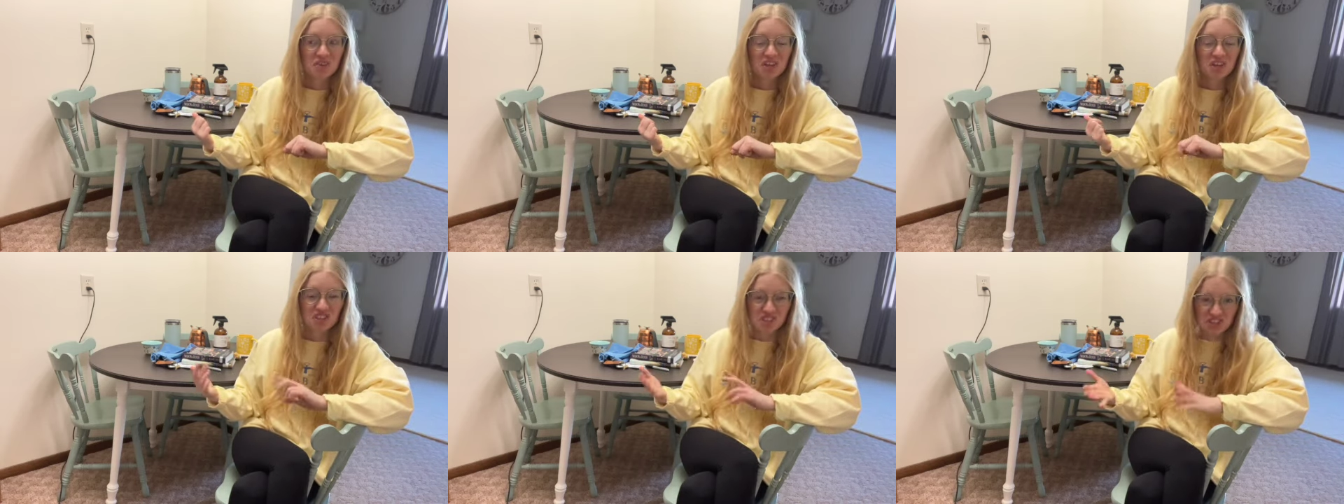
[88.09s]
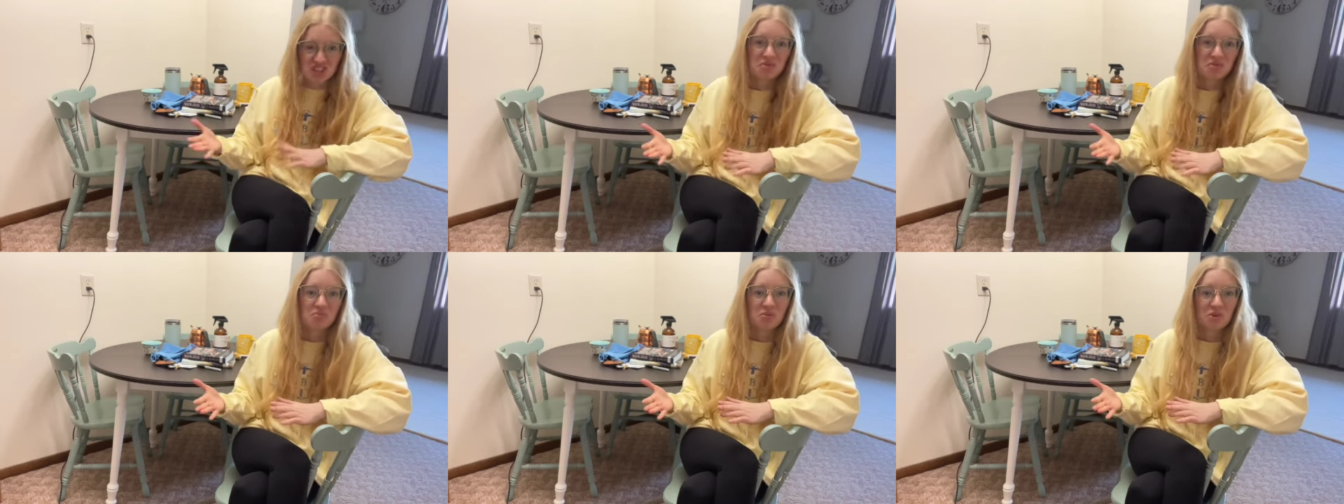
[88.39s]

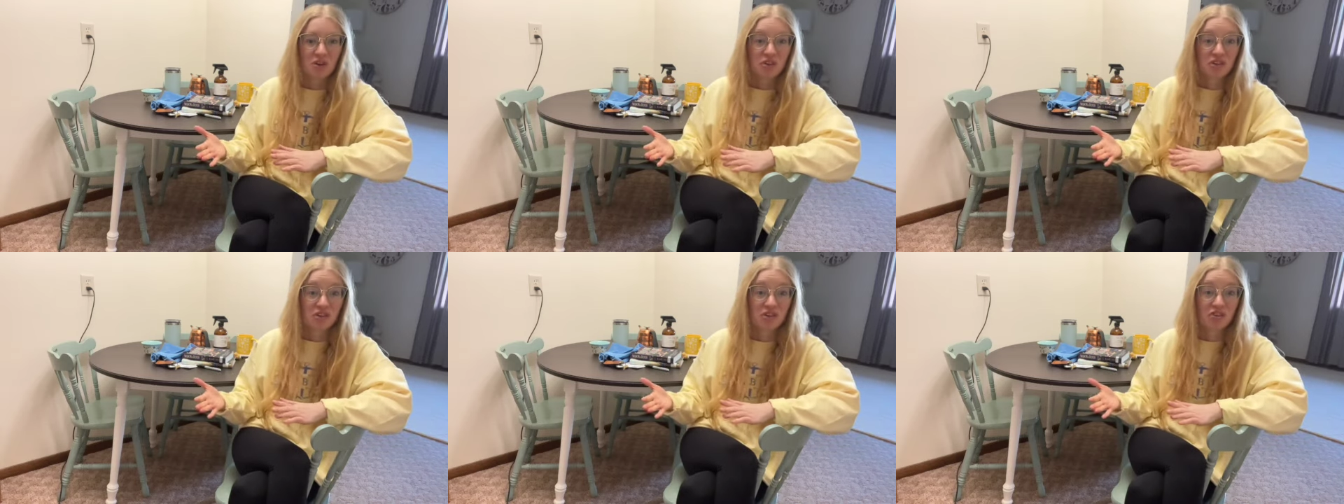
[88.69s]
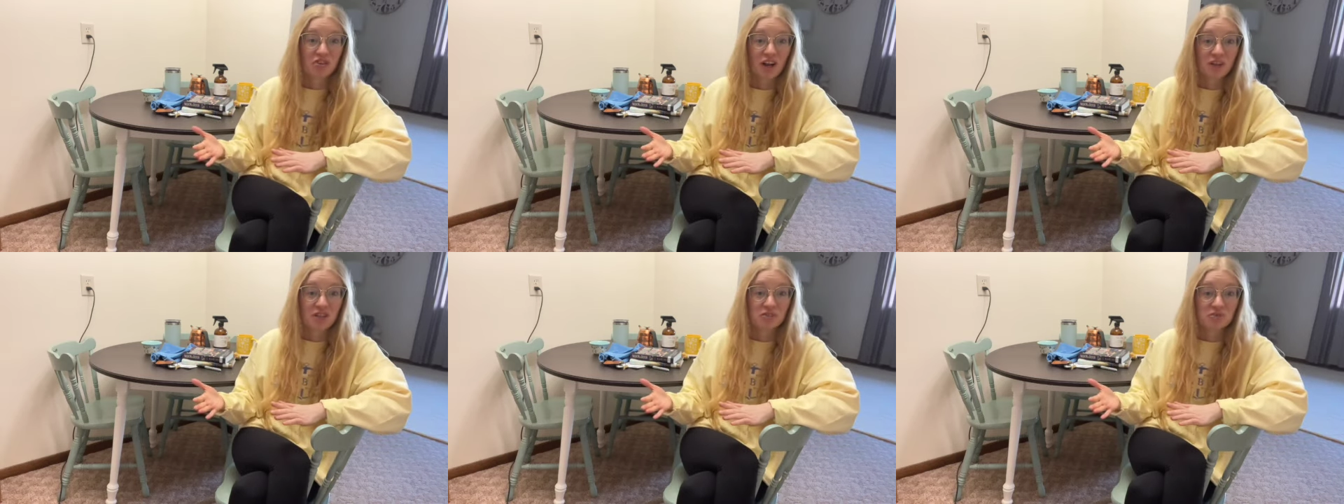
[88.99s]
didn't put in the
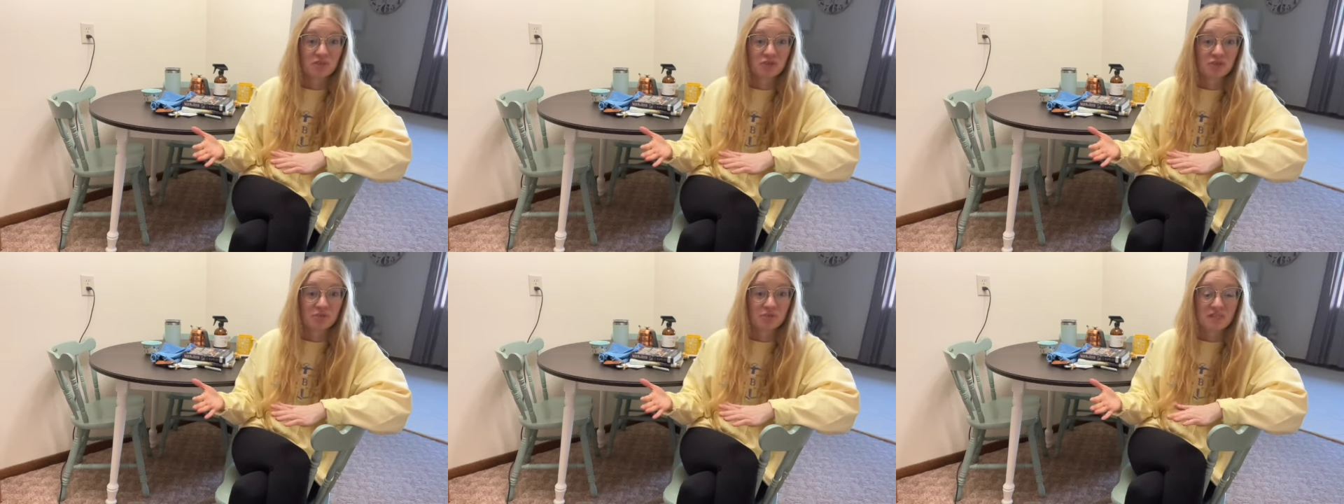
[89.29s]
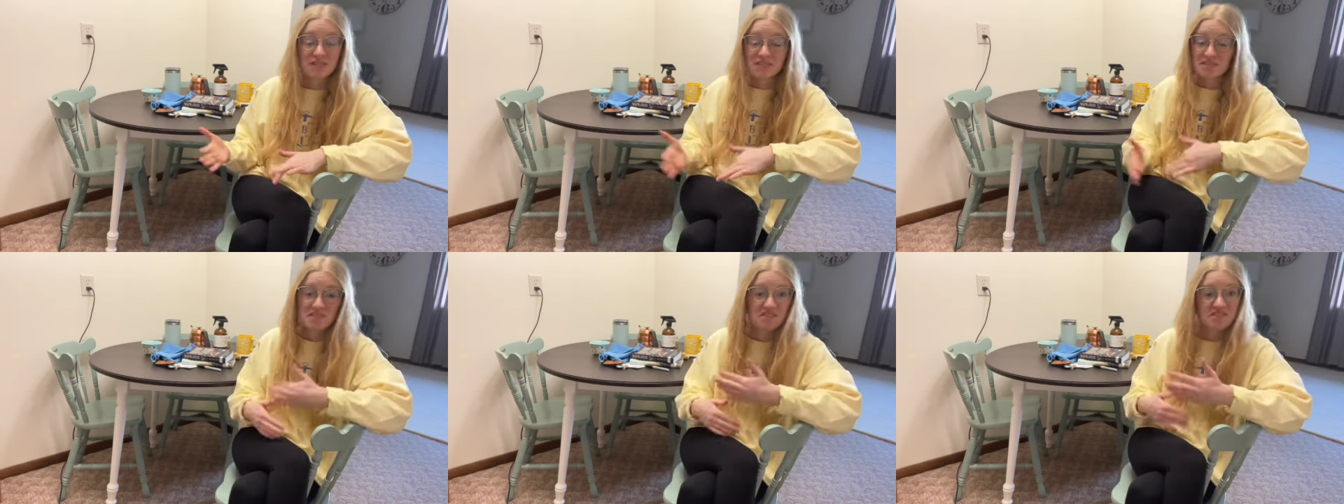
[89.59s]
correct room
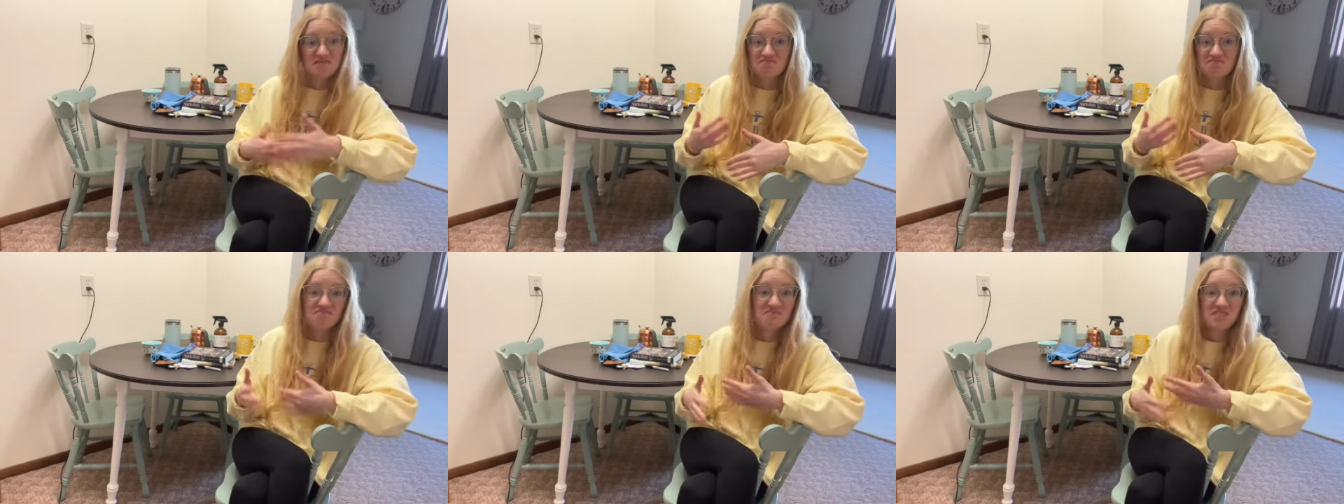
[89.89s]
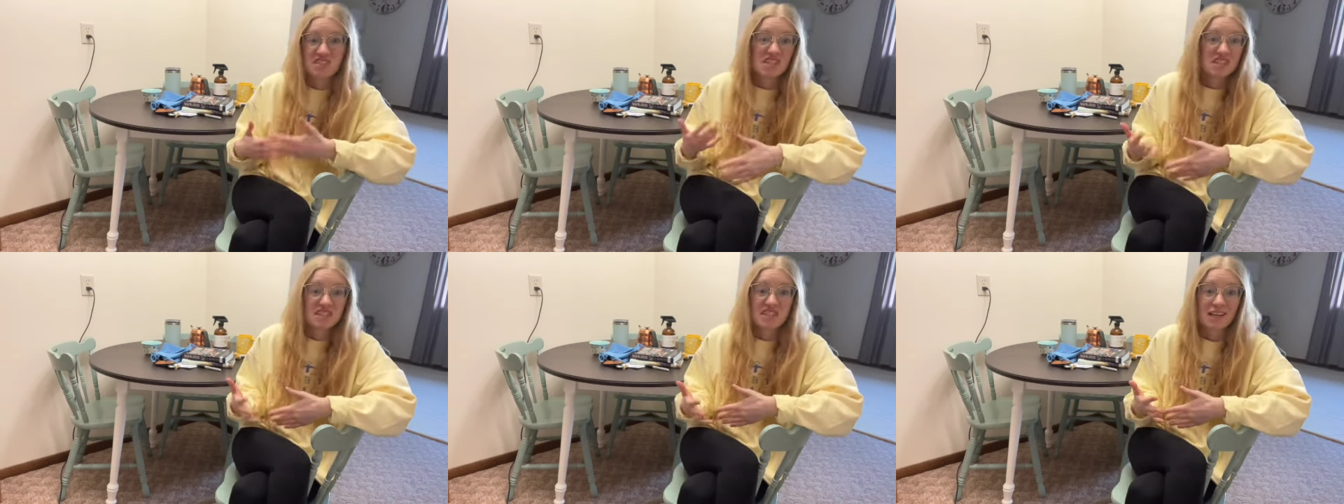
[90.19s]
and
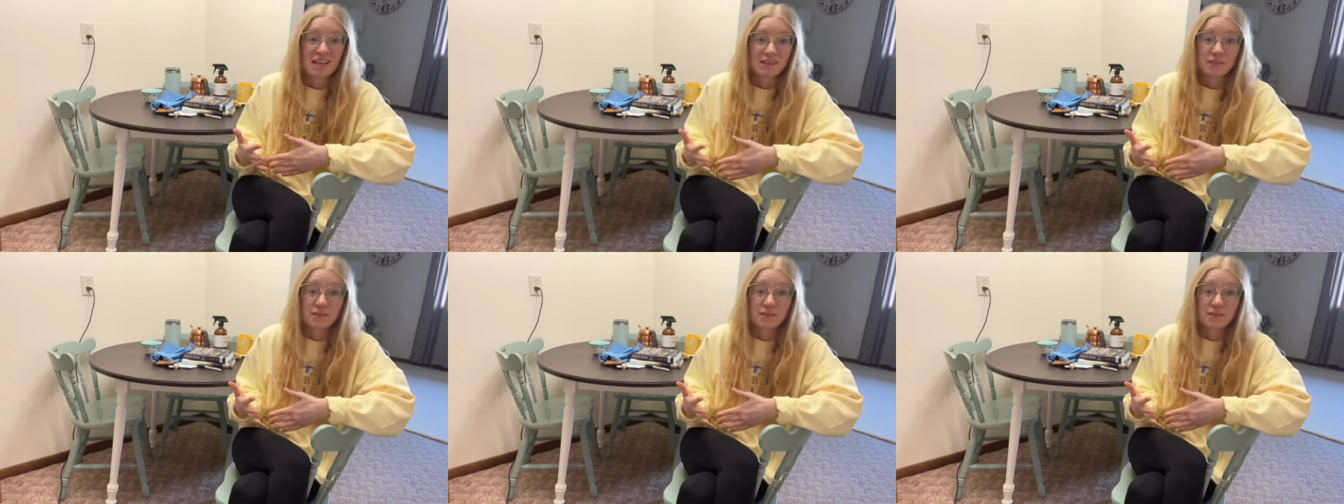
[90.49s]
didn't take the